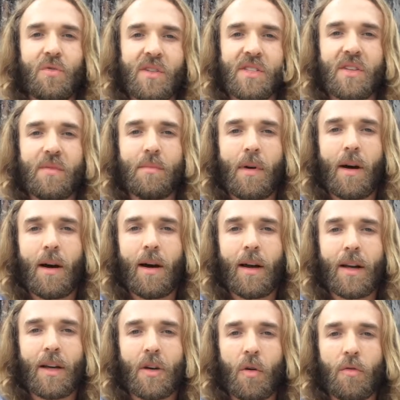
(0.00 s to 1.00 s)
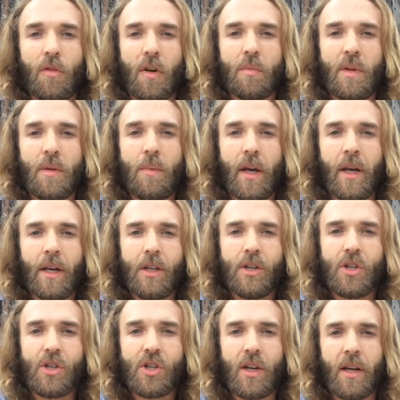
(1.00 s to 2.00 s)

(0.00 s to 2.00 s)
visit my GoFundMe page.